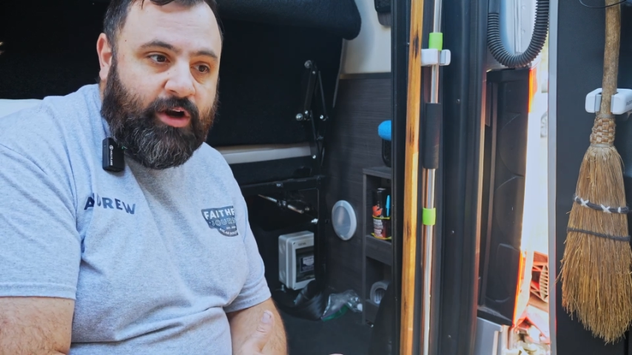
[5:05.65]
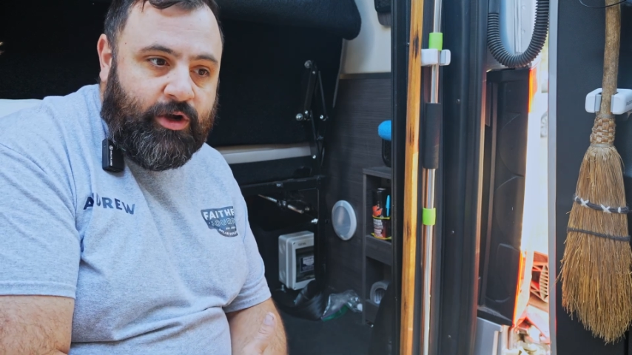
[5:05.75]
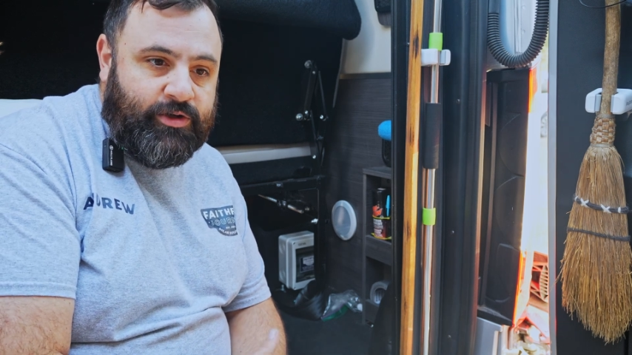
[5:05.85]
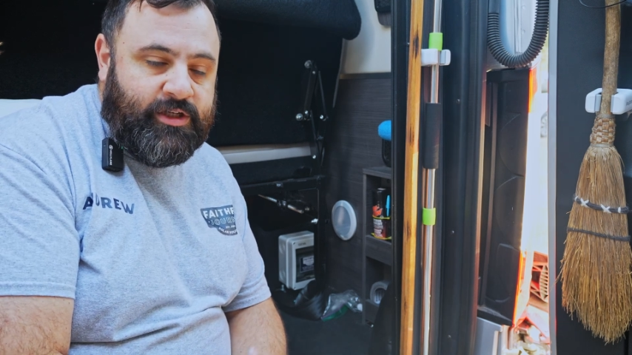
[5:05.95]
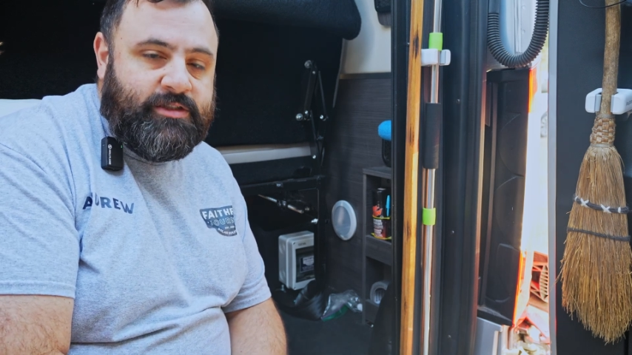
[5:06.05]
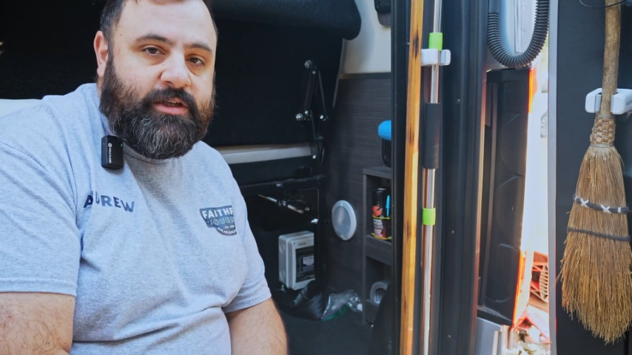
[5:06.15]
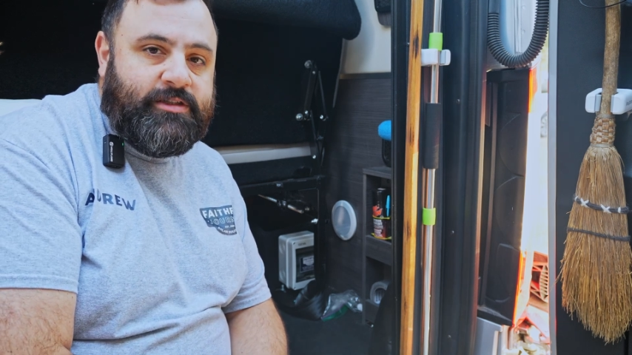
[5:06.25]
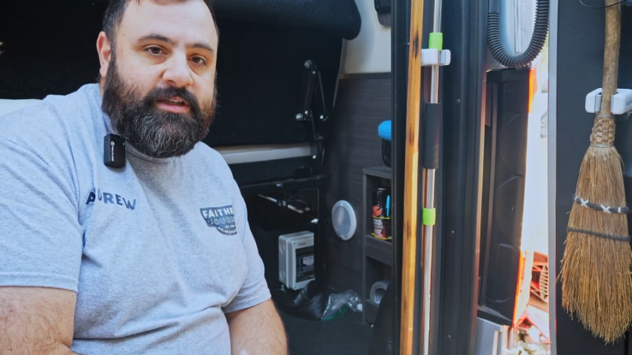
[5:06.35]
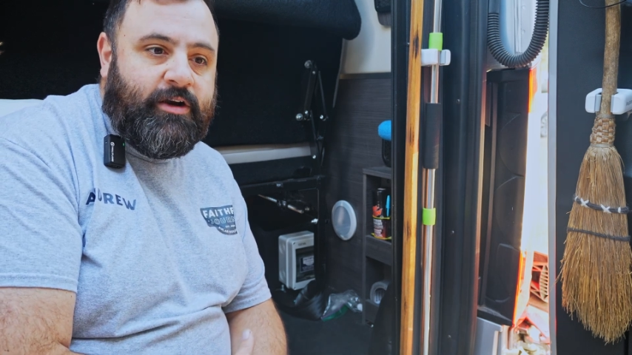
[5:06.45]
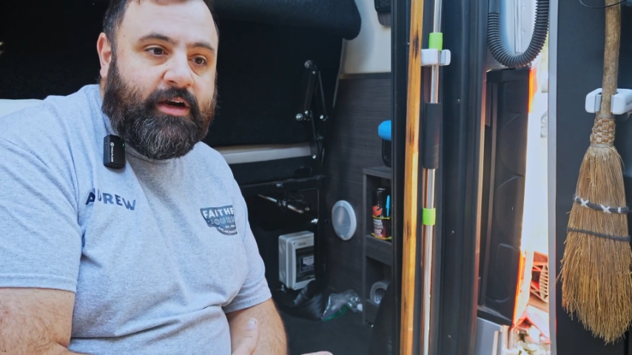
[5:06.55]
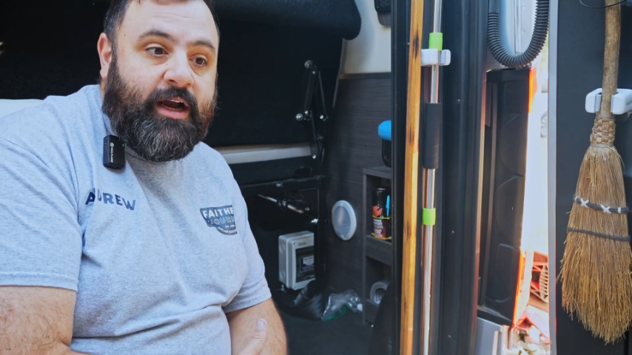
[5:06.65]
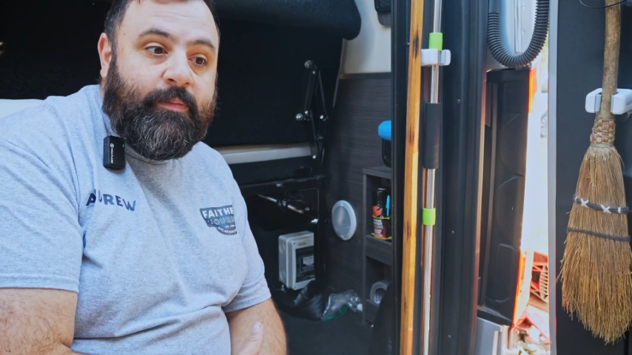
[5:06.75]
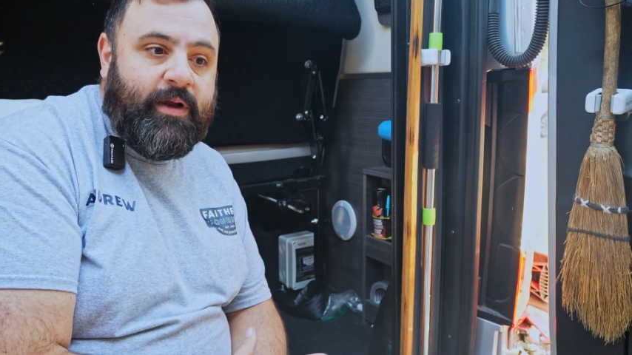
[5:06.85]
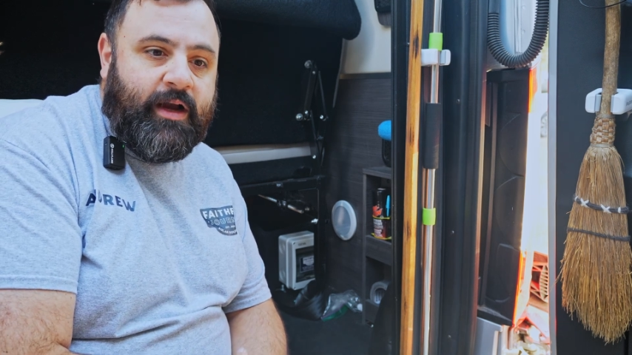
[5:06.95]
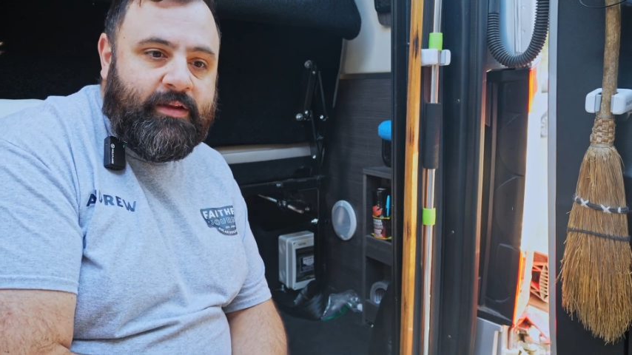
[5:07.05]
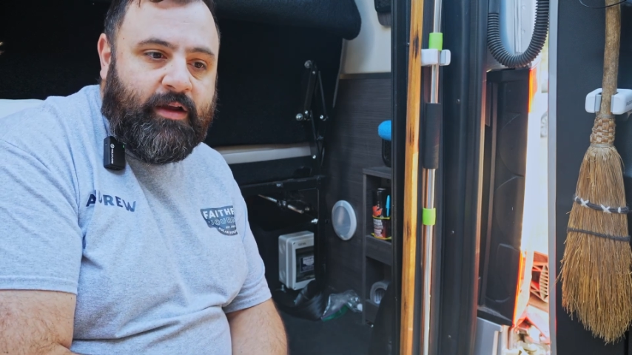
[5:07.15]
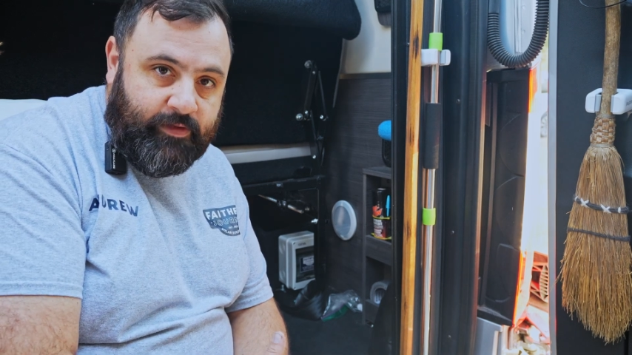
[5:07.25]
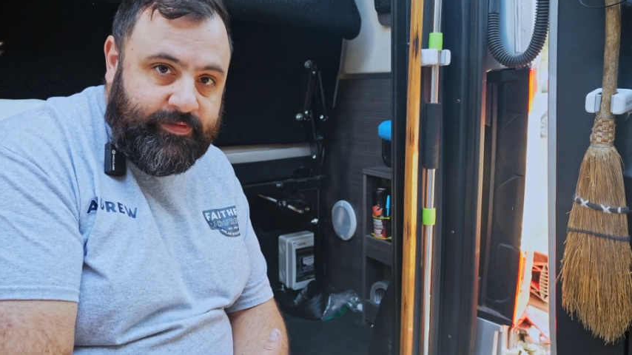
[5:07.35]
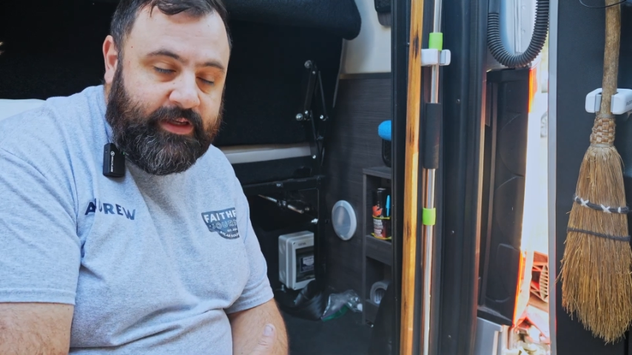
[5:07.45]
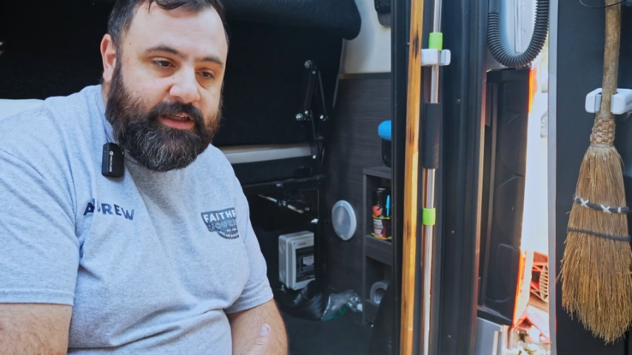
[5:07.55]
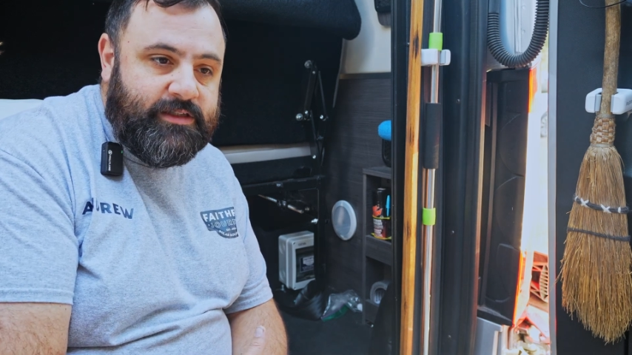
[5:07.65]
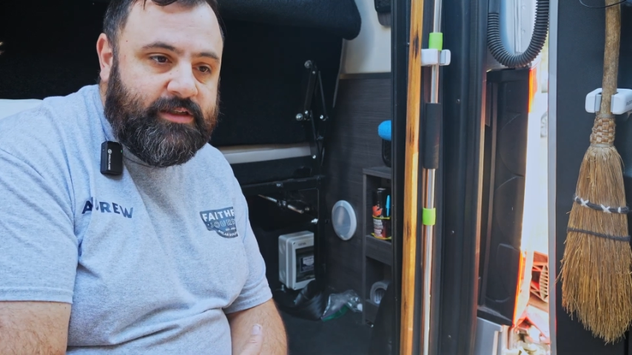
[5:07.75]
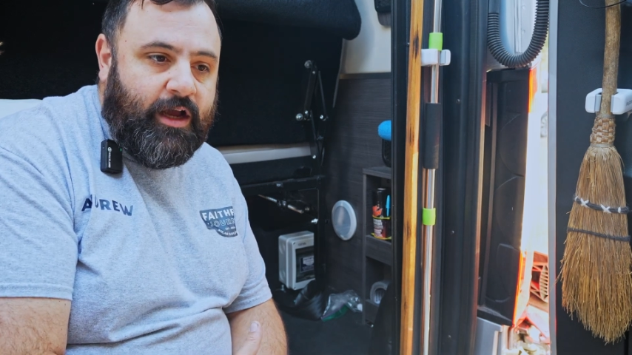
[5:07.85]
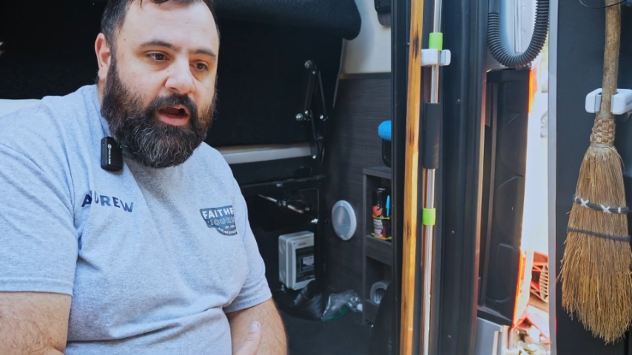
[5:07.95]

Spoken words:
auto gen starts that are coming on RVs